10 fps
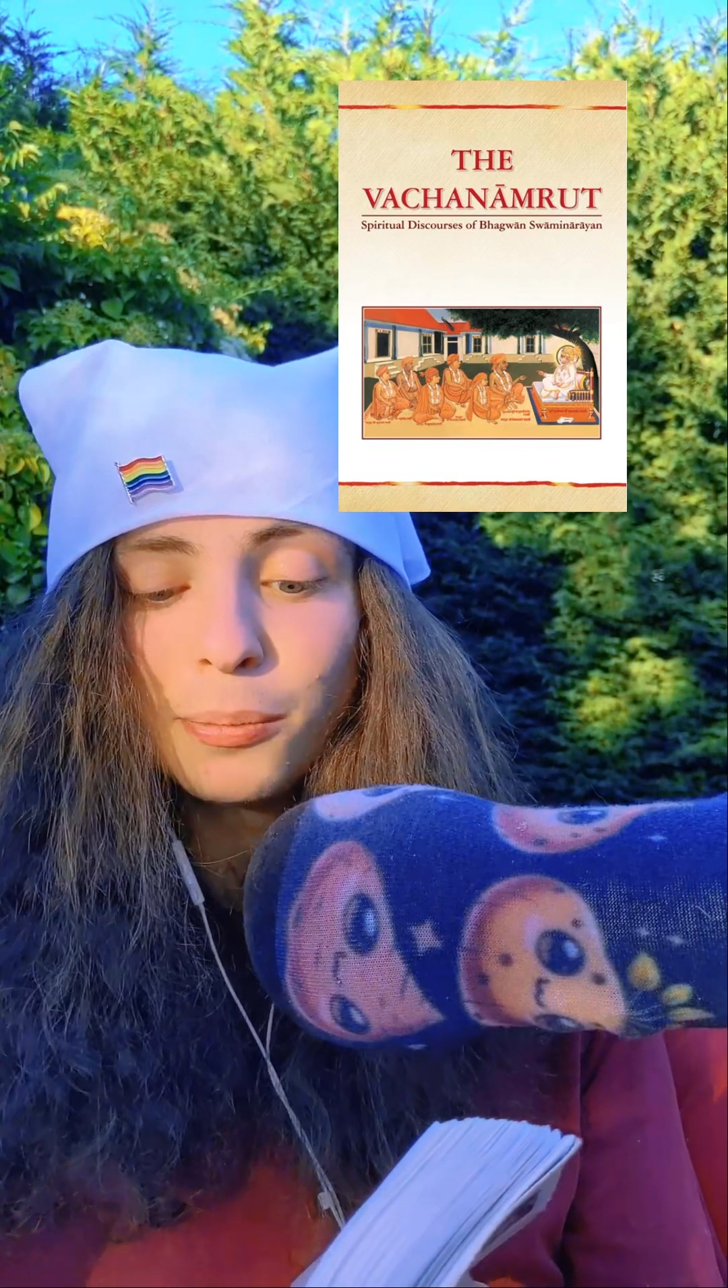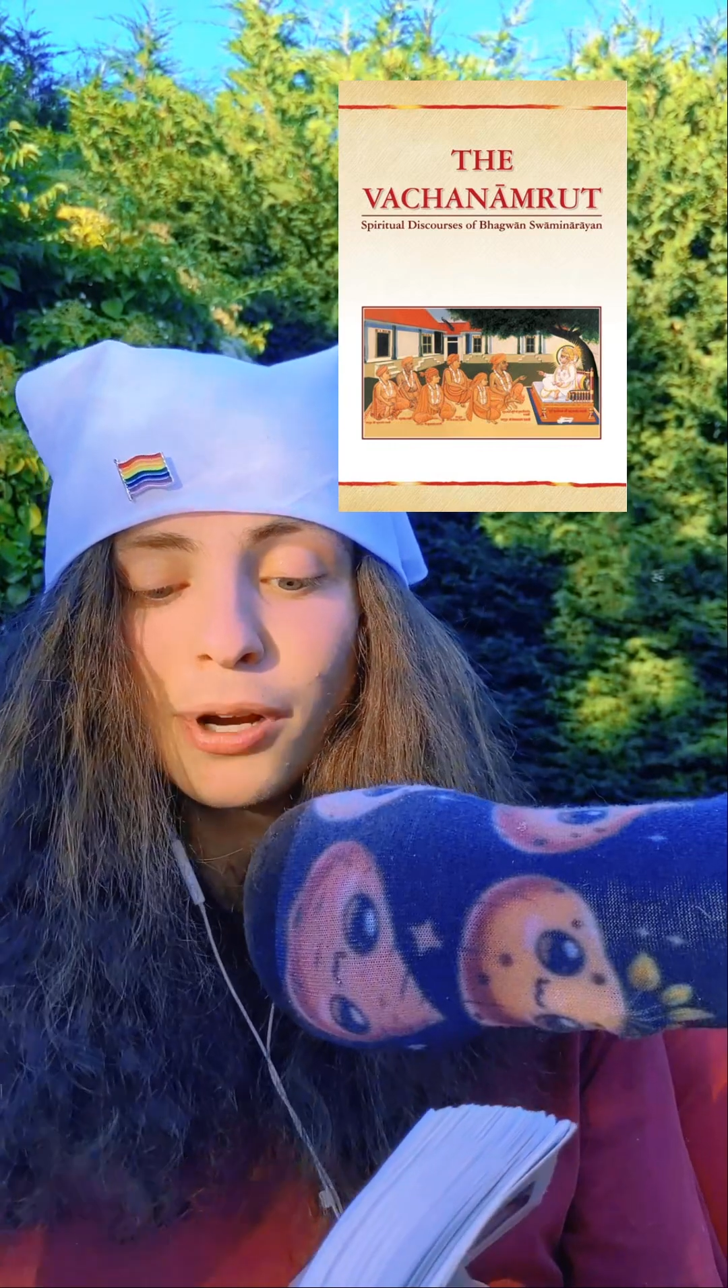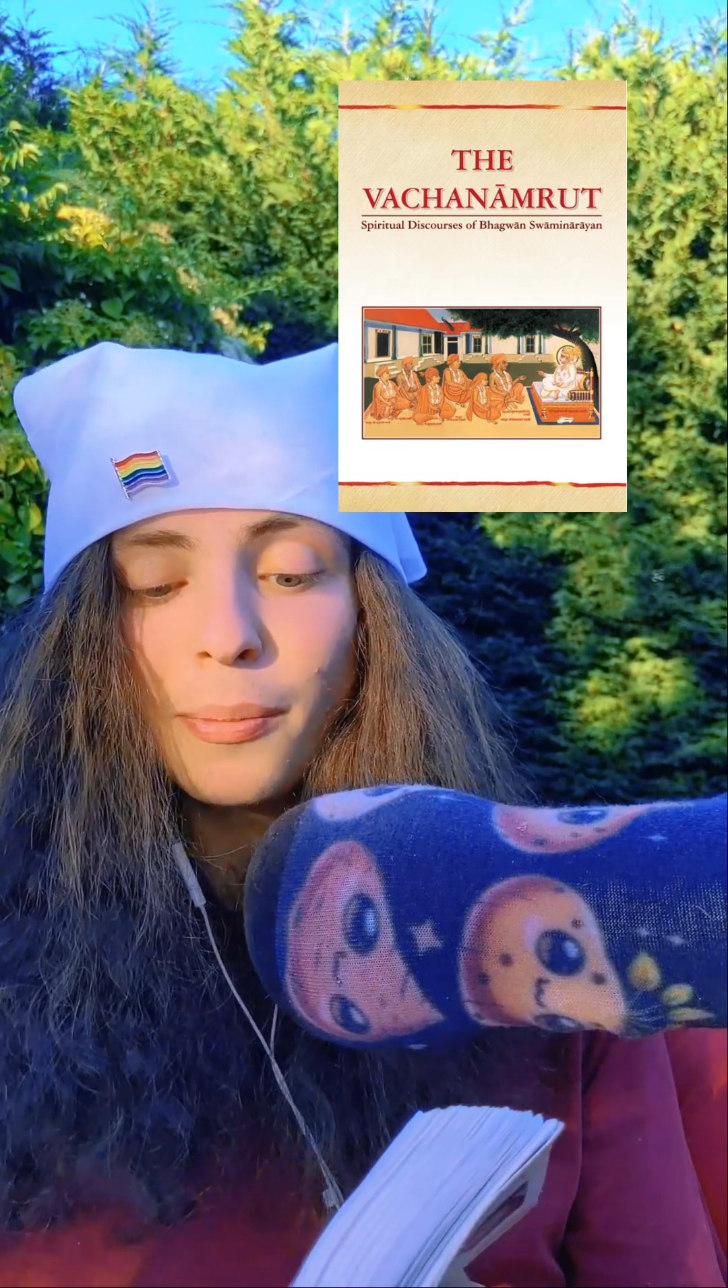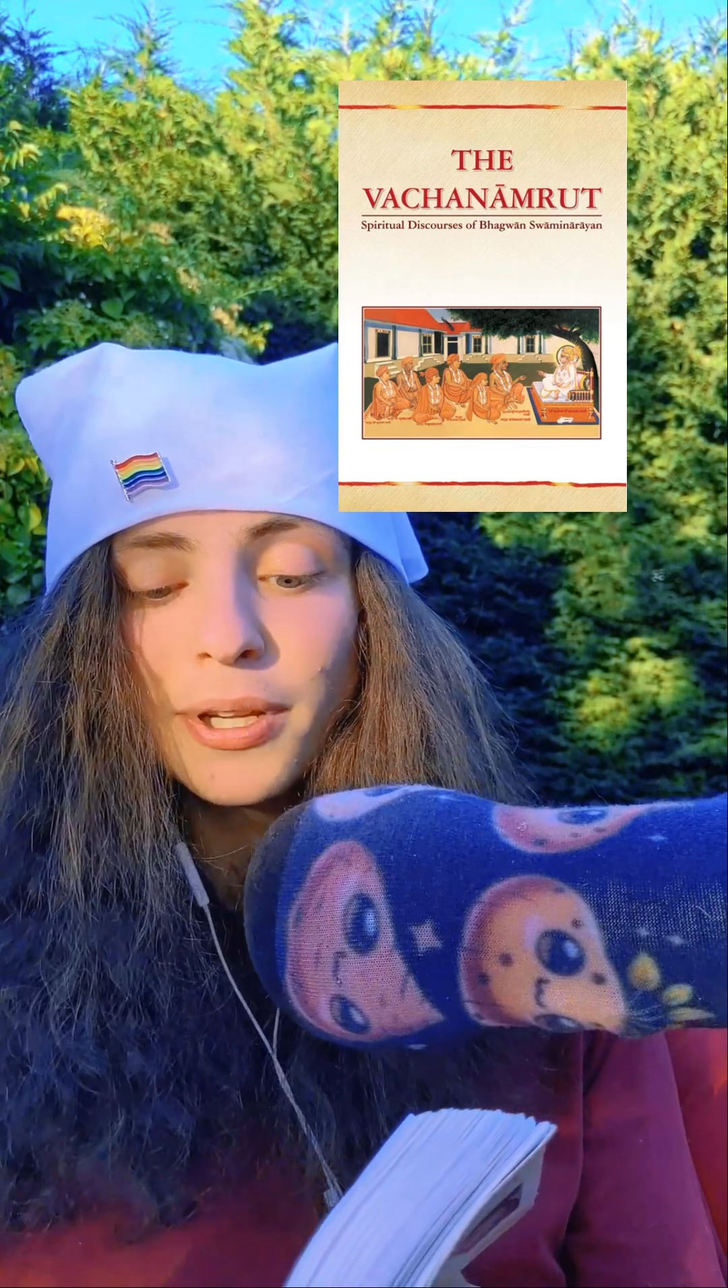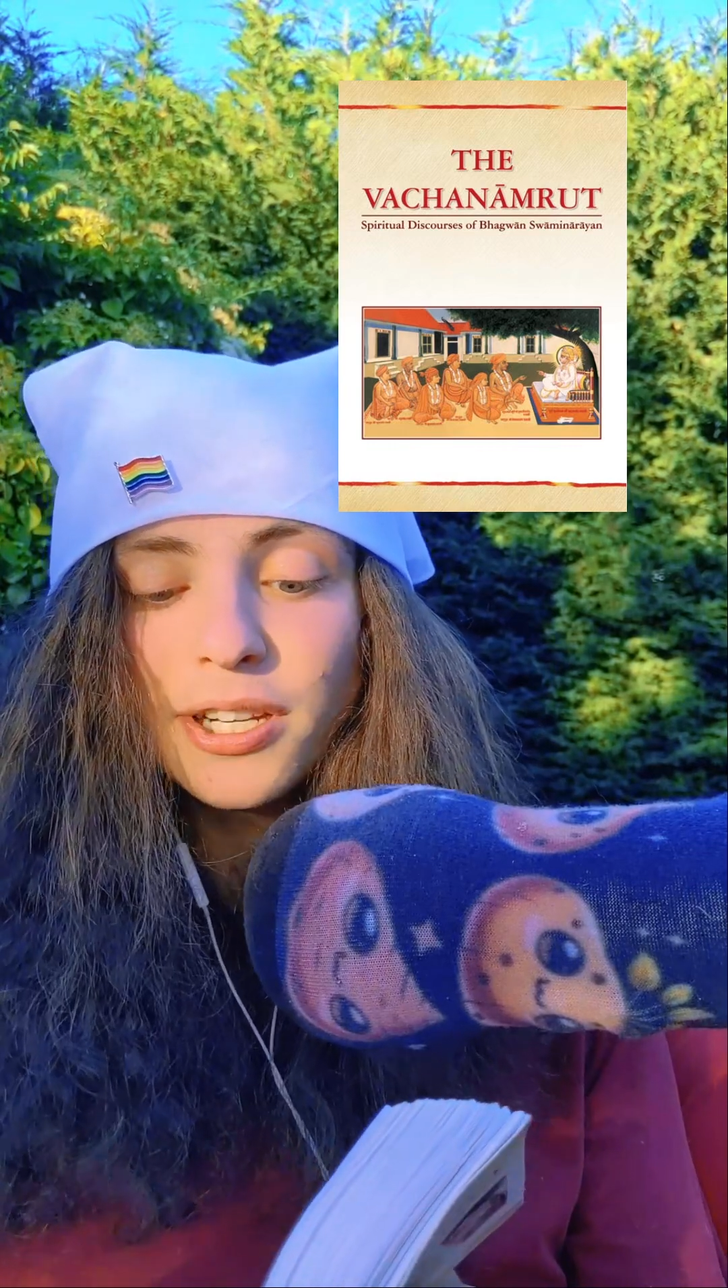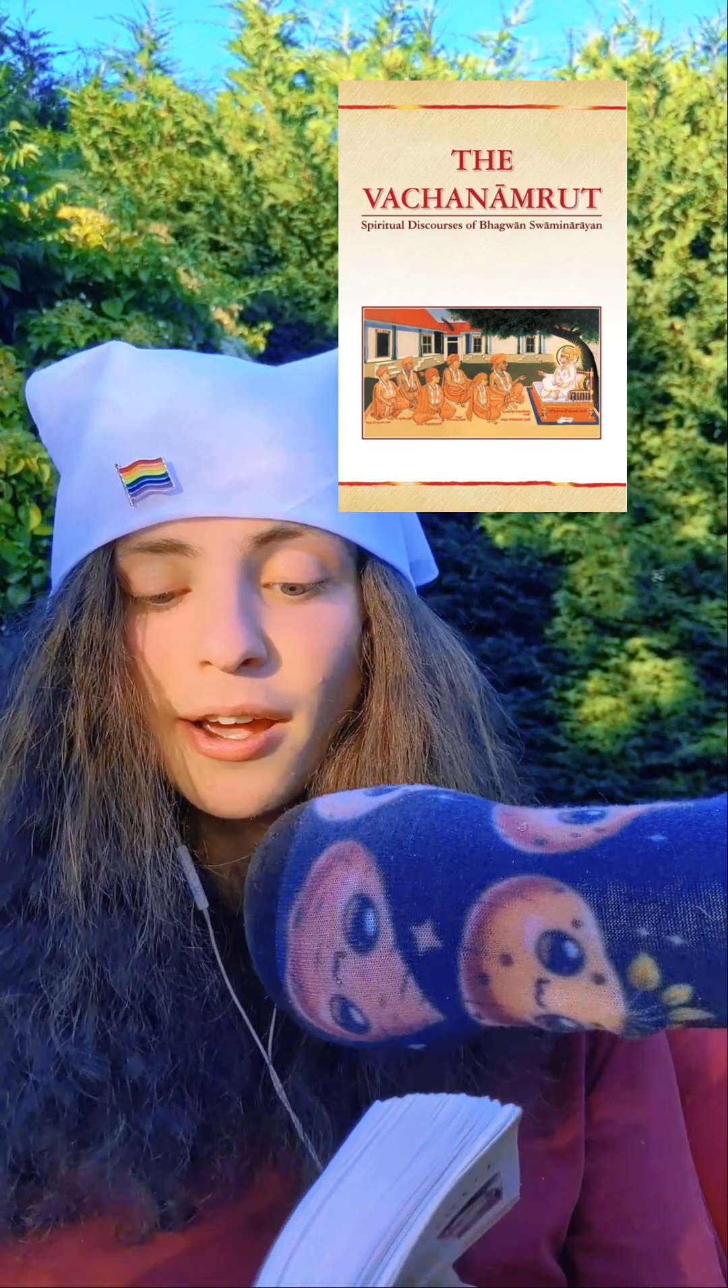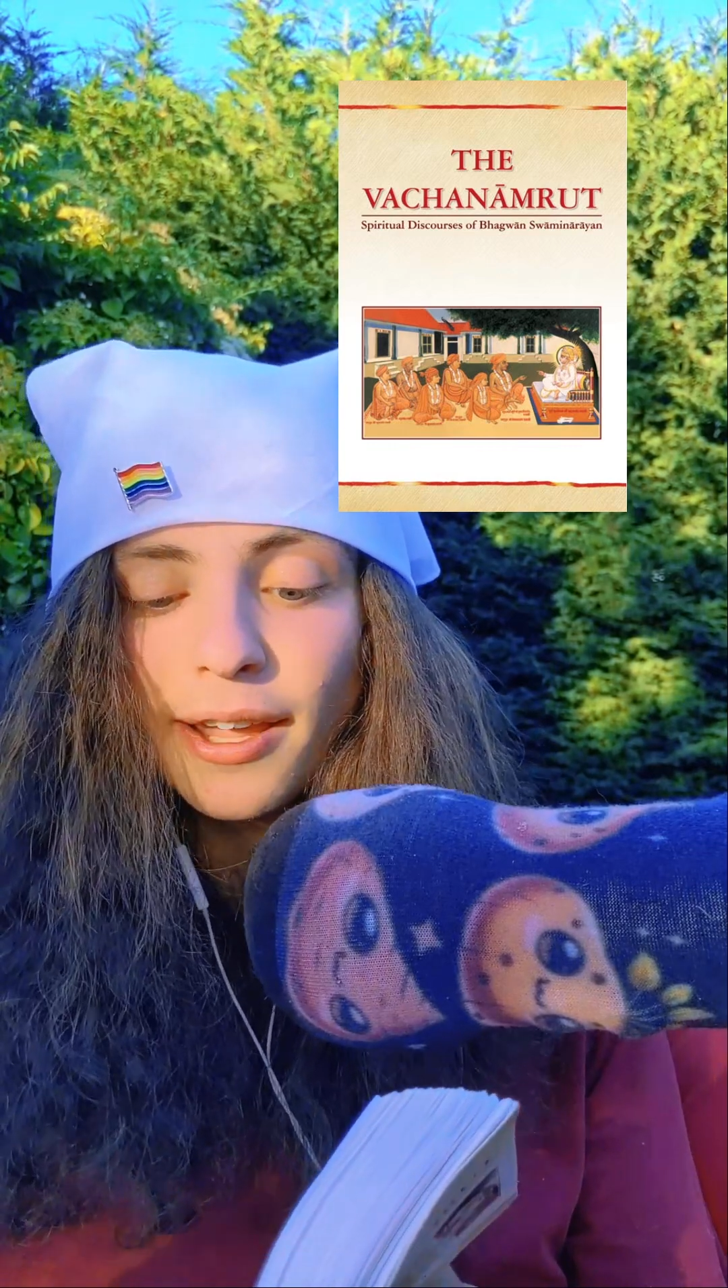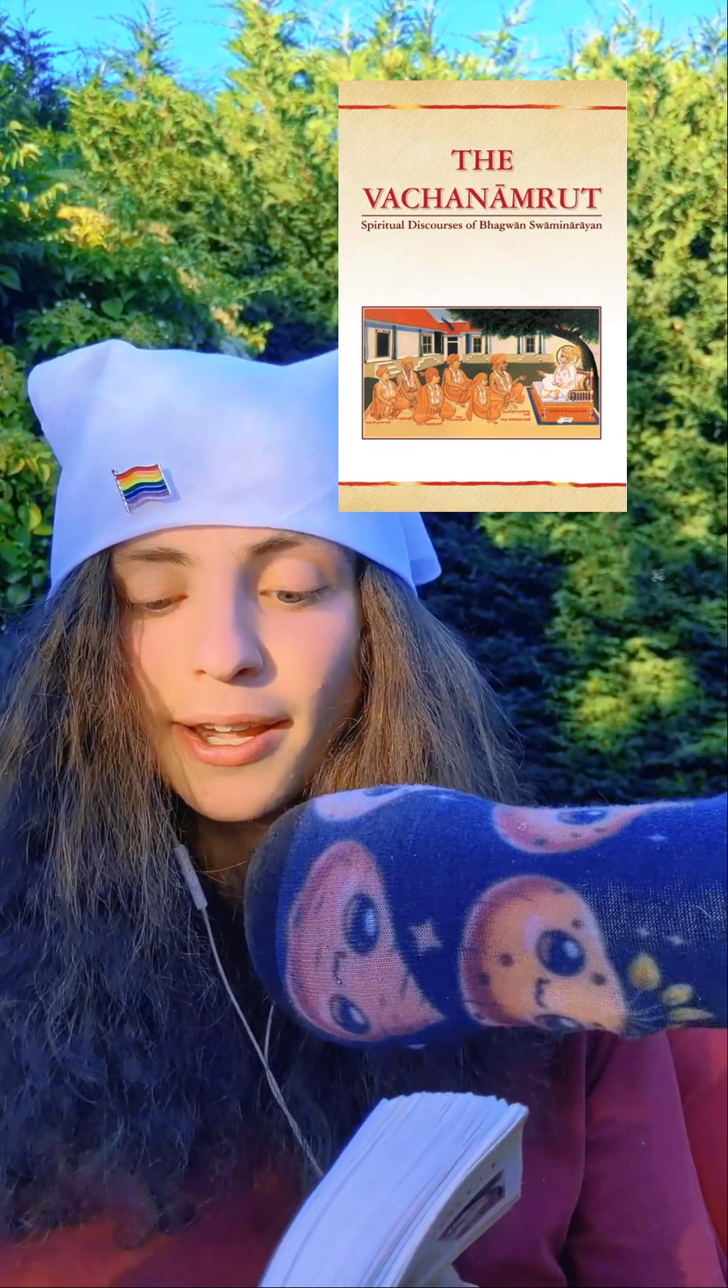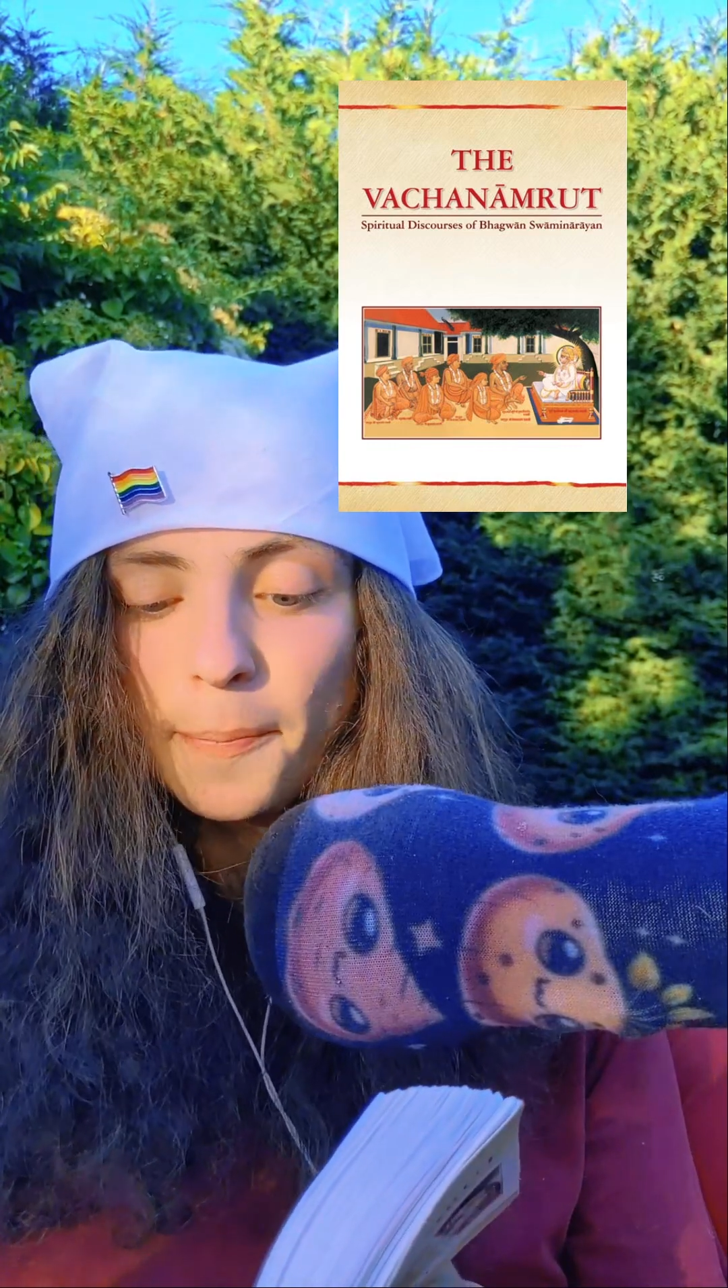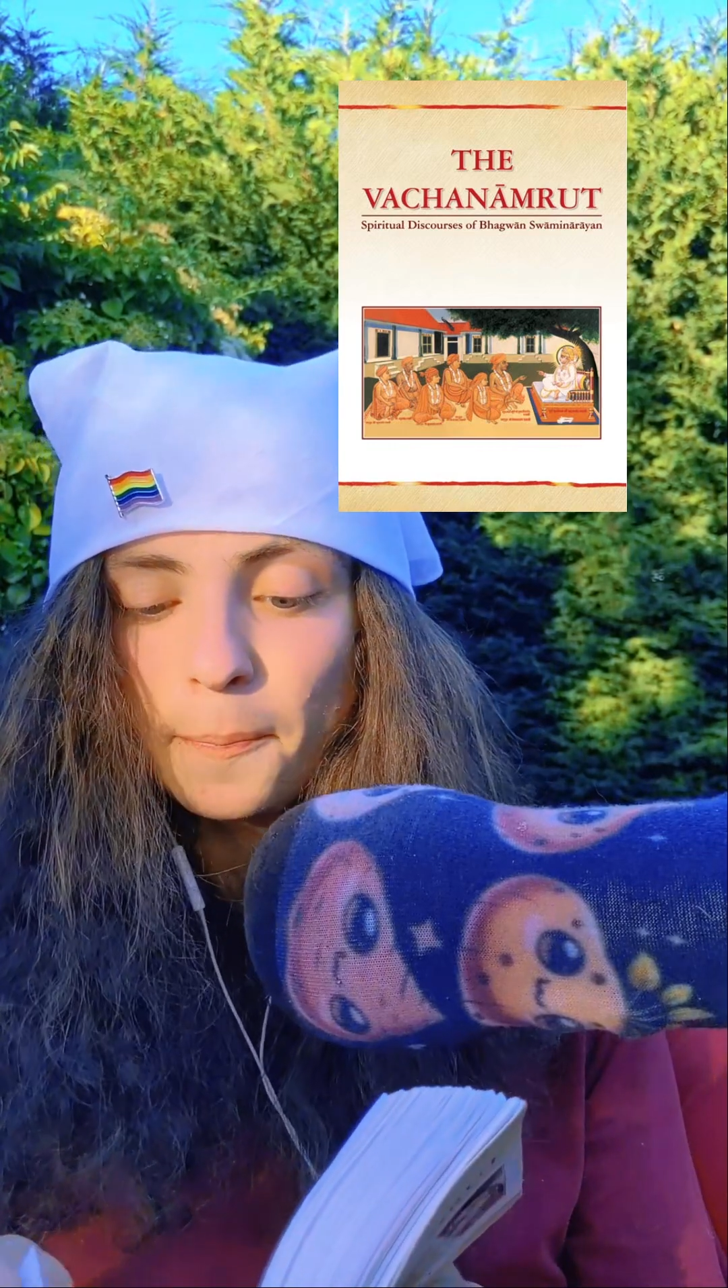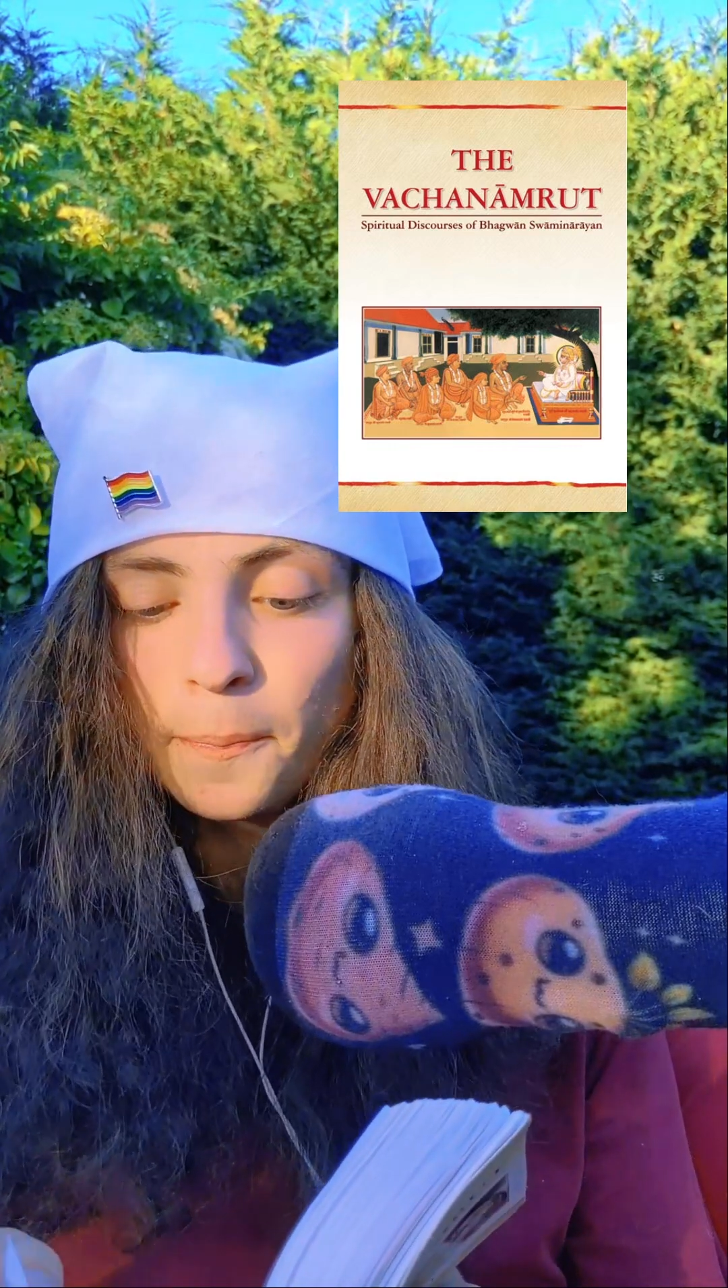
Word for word: brahmacharya,